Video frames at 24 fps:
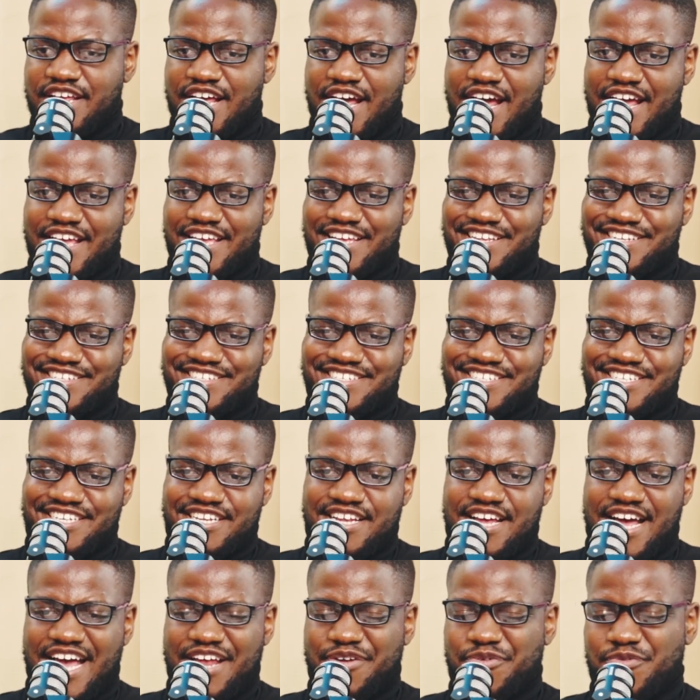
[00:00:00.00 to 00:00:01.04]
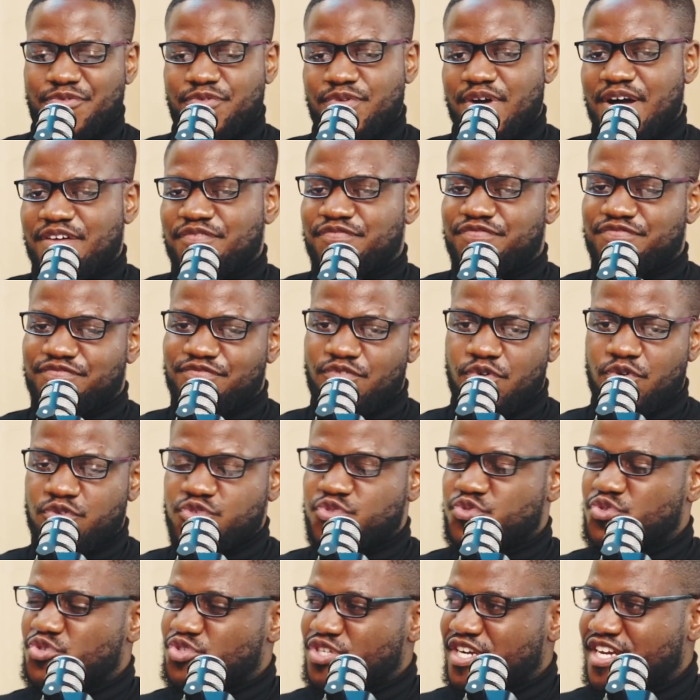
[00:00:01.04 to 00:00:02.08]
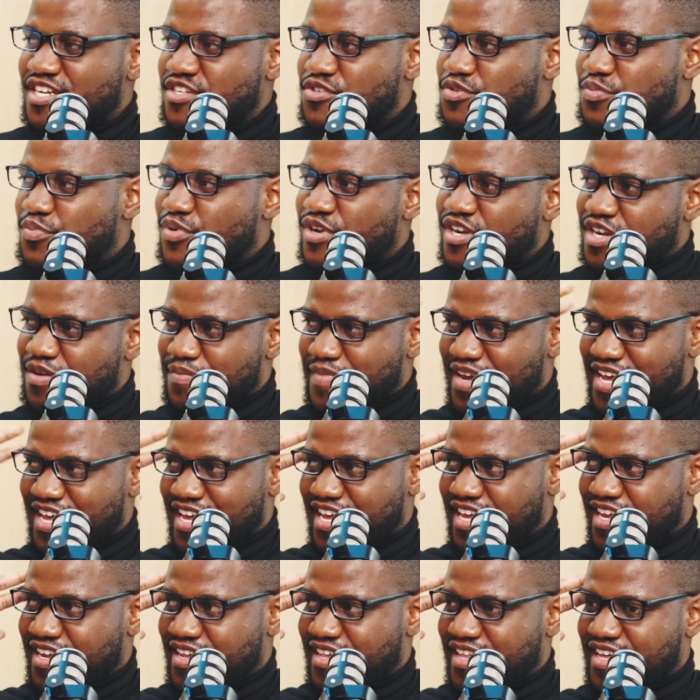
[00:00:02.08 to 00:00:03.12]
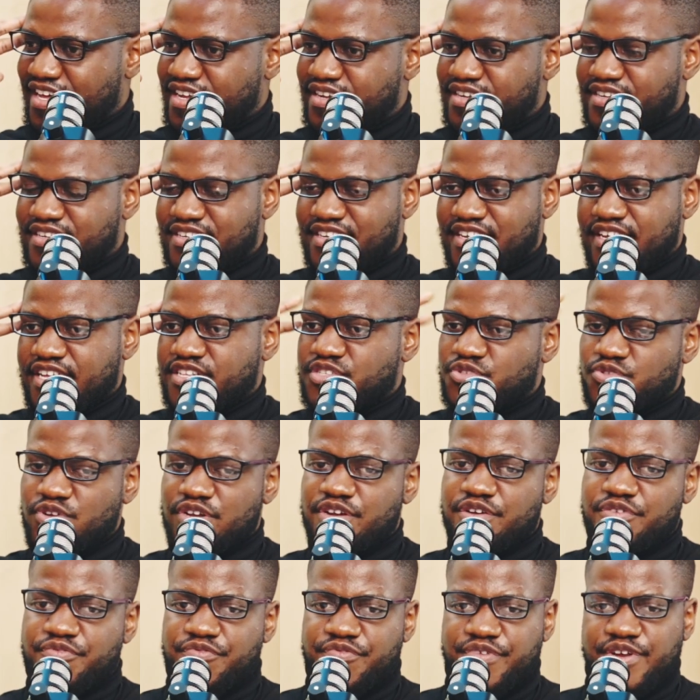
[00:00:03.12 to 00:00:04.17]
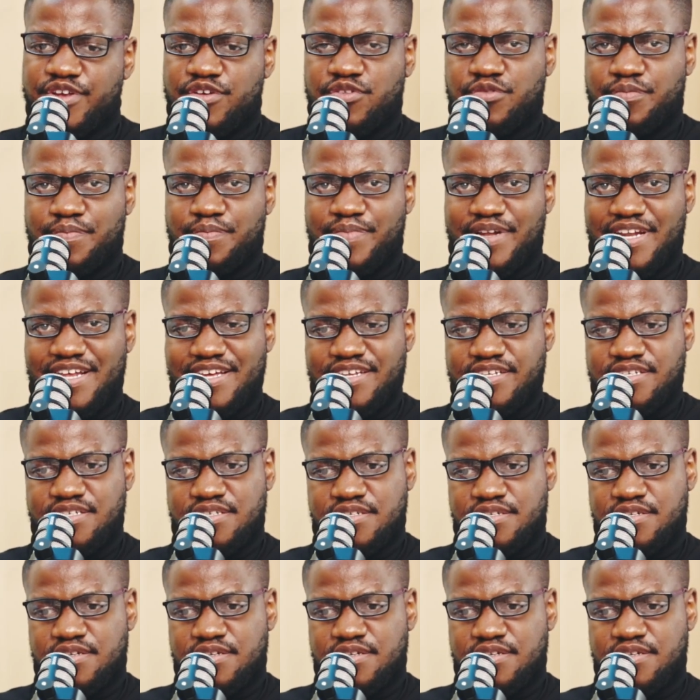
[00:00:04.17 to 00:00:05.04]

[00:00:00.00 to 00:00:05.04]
I guess, I don't know, I've also tried to put it in my head that it's not a real place.